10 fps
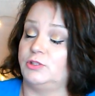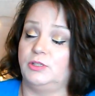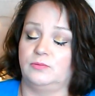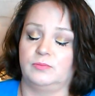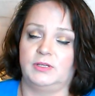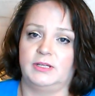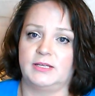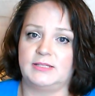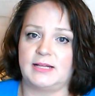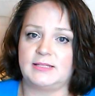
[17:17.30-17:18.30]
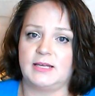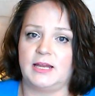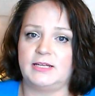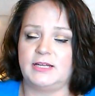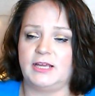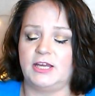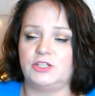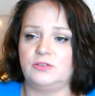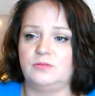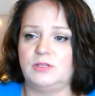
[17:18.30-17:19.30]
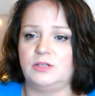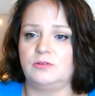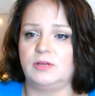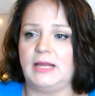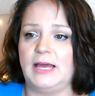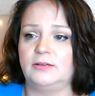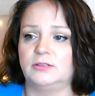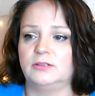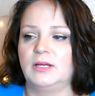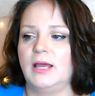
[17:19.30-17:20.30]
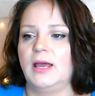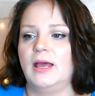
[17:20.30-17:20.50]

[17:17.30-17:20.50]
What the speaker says: you do, unless that's the kind of dedication you think you can handle.